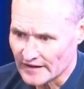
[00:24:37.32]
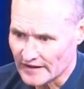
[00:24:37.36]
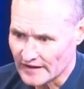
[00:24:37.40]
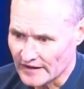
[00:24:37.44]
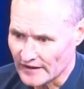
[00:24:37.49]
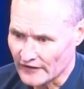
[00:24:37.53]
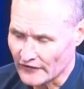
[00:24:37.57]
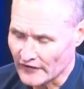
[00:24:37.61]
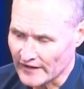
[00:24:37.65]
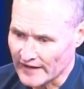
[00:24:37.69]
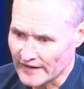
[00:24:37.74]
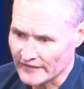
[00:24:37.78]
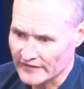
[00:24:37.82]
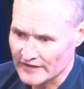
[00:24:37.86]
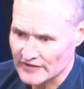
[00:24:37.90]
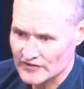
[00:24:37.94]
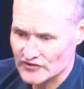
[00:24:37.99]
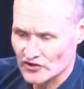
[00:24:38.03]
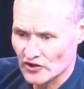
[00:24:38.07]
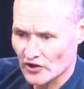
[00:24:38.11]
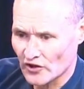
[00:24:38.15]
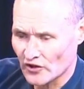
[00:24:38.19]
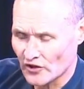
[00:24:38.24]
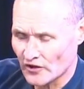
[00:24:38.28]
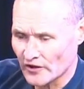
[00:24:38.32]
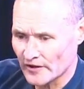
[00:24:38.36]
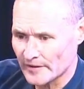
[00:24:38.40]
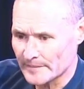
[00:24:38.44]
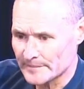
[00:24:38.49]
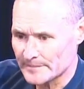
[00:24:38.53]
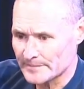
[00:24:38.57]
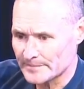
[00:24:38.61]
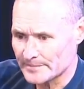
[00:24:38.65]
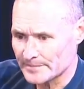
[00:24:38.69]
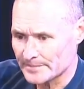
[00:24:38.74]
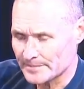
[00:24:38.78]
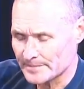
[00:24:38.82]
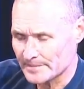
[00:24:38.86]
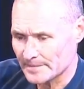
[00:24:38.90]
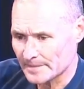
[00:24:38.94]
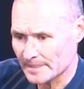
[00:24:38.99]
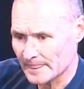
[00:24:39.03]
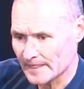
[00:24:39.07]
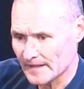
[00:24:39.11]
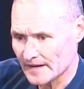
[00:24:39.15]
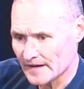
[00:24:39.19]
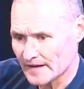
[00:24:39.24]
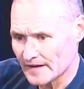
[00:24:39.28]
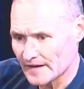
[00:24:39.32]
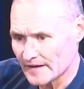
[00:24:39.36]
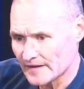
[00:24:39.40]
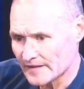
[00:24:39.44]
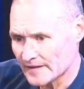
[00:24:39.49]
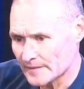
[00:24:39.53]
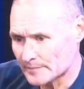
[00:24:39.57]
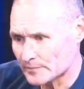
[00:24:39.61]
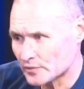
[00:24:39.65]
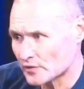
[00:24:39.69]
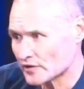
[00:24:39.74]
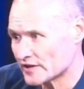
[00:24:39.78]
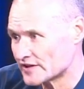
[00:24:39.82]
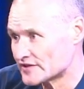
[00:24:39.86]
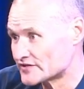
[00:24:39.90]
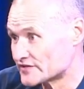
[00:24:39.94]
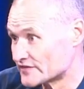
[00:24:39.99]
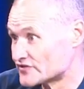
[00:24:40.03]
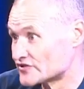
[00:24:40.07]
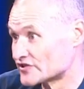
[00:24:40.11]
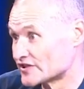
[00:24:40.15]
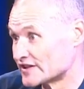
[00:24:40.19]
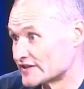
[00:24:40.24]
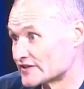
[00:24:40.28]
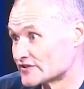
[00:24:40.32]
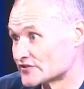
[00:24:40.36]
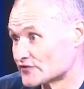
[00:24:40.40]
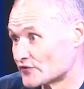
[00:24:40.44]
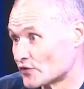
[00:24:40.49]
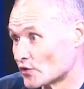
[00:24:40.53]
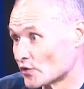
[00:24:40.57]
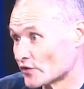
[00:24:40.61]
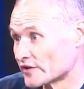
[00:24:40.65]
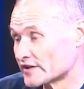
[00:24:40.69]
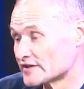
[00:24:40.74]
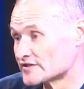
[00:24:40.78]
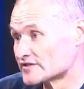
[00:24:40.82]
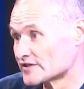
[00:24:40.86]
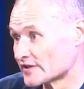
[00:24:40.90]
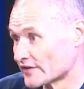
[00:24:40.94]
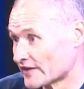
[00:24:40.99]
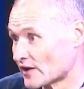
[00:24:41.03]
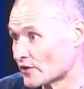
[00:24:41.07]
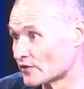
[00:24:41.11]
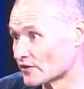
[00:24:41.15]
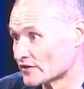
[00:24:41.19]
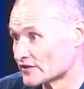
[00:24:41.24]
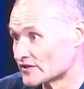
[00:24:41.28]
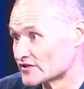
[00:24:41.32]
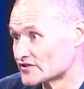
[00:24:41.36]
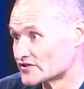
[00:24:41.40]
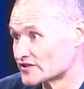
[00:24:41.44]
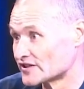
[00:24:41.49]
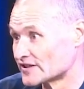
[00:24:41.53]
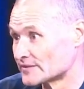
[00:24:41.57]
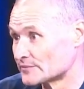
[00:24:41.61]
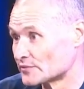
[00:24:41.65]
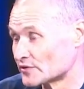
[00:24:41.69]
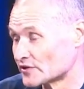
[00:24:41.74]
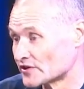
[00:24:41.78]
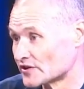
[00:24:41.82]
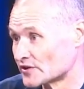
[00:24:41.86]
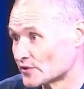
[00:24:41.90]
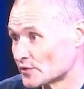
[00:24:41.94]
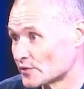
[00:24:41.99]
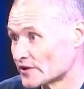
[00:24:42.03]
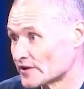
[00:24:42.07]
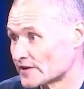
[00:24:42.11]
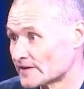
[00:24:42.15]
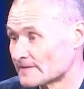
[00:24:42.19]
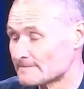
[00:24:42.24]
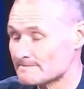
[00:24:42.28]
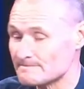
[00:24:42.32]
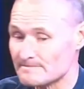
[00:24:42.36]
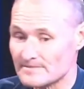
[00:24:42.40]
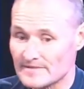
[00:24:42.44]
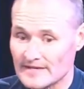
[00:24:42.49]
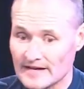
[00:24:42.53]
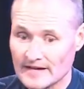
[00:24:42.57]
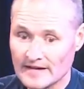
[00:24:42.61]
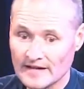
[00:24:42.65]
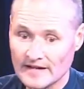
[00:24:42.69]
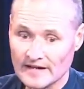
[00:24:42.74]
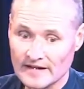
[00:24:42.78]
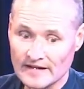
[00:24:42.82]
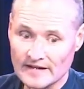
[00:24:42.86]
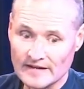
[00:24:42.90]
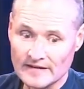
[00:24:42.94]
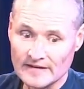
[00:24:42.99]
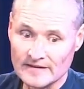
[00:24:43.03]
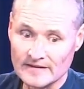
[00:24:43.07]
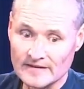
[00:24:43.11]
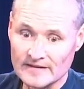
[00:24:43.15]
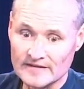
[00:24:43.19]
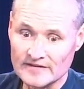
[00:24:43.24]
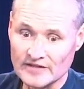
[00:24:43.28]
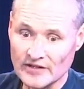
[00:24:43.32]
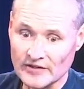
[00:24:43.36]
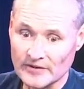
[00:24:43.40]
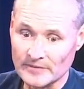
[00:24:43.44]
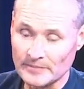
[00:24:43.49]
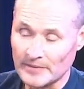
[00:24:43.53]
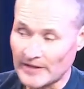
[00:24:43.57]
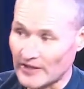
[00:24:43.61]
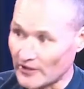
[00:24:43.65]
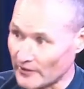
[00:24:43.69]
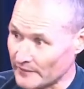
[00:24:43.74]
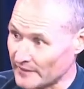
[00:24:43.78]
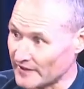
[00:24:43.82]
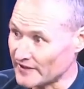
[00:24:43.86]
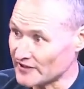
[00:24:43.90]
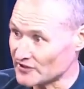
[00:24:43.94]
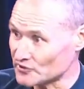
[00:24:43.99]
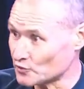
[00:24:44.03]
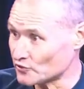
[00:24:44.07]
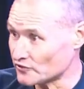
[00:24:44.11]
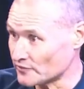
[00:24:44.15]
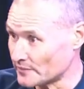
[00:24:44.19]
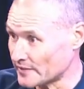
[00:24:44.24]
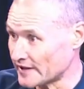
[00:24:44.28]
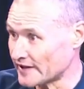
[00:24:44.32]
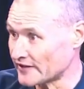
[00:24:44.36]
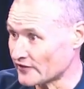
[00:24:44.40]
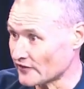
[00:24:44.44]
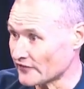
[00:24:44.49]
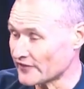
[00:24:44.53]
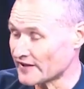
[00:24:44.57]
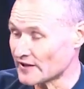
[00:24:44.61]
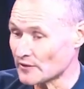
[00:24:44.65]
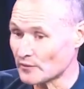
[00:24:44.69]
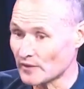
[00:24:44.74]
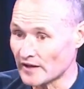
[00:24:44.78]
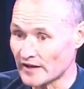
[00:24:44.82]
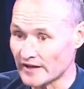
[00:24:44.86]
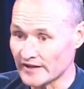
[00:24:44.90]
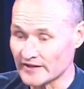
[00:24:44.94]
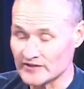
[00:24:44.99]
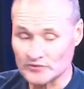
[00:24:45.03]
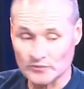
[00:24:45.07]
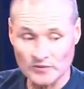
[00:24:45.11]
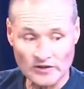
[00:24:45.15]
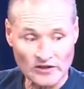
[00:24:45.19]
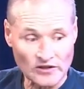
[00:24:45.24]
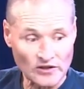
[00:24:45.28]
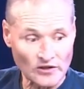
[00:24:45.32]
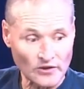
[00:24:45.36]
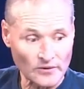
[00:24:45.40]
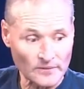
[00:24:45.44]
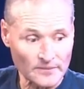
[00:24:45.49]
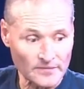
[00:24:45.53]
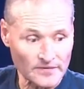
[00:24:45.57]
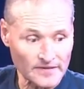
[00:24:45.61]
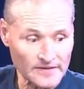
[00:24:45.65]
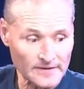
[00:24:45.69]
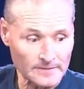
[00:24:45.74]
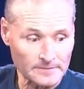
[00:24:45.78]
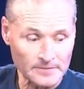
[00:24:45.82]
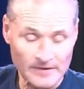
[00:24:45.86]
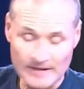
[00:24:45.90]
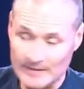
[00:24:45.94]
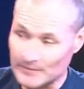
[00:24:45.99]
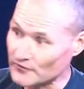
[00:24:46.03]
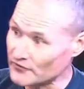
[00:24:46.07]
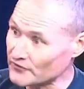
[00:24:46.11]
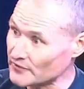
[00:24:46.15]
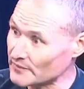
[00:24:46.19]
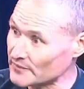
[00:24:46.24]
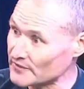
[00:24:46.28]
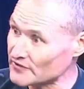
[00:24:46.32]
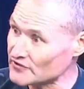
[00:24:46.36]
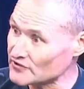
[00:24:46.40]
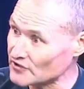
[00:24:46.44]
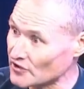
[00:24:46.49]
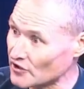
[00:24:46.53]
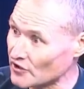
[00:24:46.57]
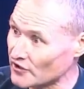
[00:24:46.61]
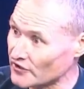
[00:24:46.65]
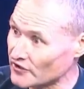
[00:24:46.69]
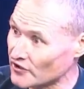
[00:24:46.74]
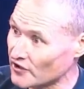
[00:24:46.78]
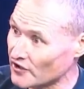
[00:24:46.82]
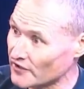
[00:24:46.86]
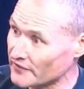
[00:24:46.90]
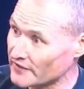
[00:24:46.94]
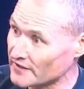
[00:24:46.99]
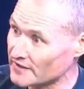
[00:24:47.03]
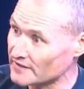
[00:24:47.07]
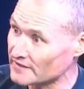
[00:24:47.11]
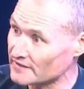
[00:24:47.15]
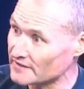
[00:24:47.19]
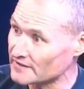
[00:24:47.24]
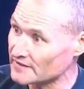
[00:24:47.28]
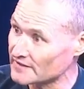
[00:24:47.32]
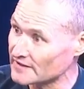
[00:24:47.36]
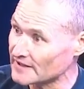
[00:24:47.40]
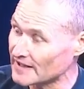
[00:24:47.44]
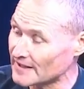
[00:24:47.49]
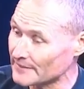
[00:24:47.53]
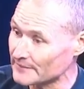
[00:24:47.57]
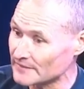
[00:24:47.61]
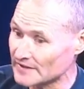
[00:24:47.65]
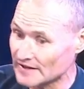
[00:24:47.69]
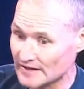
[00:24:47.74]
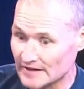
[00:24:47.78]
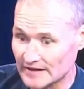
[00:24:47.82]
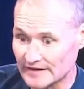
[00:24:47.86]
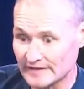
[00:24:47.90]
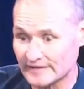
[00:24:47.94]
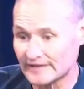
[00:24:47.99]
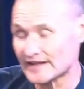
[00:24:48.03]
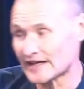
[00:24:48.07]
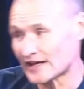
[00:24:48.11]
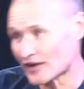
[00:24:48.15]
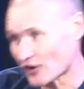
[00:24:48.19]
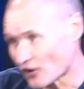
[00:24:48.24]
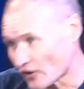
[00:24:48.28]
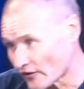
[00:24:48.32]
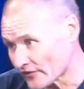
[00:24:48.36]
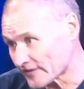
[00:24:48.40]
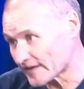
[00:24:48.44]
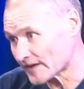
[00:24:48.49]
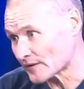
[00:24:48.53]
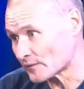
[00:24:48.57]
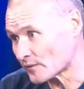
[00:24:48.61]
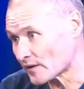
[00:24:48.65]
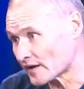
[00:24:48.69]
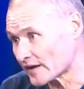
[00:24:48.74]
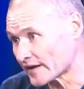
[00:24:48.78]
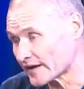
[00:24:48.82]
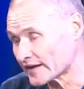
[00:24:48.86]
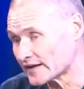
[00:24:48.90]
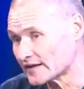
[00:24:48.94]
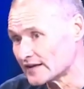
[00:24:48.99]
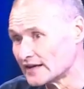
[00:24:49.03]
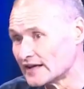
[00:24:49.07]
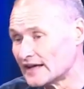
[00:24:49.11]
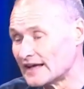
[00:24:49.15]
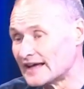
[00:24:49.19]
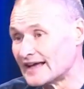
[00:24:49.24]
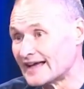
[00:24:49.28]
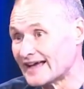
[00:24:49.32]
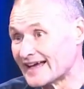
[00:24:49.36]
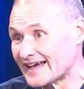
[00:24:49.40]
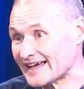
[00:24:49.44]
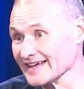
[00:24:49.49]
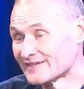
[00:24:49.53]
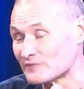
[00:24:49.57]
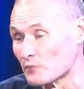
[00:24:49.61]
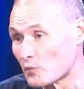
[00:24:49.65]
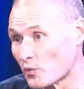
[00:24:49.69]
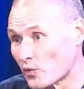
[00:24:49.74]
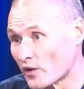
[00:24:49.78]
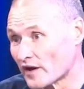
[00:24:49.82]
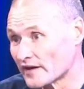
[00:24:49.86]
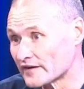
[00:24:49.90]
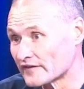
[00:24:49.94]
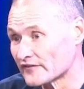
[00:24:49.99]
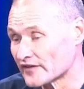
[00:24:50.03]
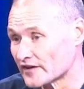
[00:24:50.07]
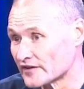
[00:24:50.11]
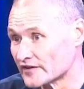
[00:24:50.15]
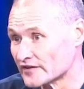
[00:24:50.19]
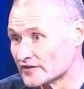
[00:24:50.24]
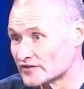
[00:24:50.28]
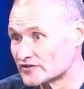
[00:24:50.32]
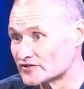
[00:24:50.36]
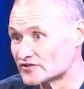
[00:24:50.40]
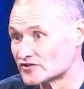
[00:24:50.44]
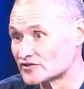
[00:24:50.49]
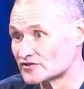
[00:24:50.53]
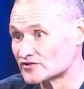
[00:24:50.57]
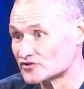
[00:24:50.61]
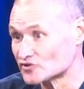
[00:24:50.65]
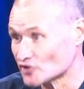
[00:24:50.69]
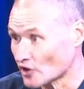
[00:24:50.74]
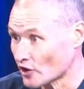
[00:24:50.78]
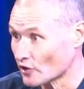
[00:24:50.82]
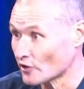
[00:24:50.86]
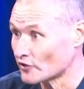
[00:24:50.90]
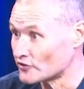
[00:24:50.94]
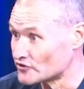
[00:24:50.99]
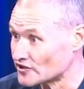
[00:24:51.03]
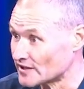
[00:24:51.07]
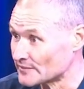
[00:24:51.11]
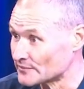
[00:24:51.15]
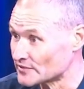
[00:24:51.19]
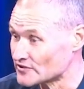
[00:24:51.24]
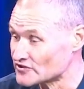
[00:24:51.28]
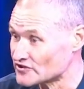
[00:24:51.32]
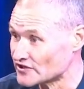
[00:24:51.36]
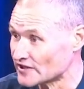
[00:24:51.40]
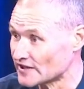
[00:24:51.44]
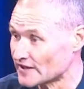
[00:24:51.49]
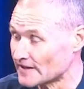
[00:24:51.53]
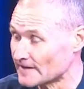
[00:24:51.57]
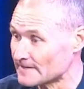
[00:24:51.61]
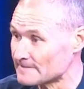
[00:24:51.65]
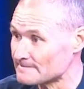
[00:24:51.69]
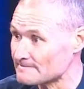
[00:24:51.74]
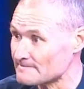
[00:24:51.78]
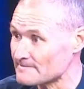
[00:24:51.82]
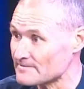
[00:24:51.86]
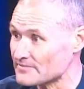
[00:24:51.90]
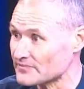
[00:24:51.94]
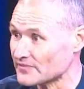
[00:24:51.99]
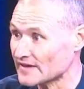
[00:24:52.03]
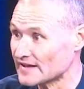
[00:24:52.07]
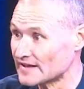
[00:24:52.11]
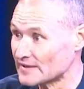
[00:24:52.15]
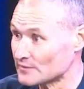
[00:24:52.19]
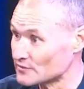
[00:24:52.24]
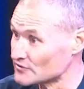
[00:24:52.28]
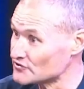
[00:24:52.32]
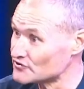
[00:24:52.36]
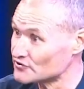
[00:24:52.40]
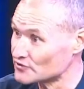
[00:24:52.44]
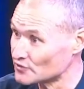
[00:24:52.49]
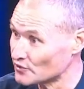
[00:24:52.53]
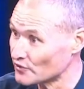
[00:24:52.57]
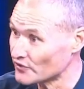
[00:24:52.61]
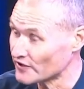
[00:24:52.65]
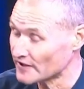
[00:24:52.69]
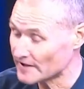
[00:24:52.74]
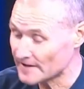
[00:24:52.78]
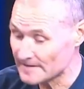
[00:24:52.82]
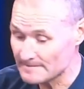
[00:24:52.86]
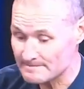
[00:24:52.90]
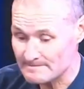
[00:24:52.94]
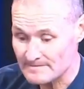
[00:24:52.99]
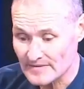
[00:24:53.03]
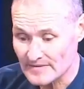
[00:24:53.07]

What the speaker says: around this time, the police have seen us falling, so they were on the scene pretty quick. So the paramedics would have been on their way as well. The people from the skydiving company, they're on their way. And one of those solo jumpers there, he was still there.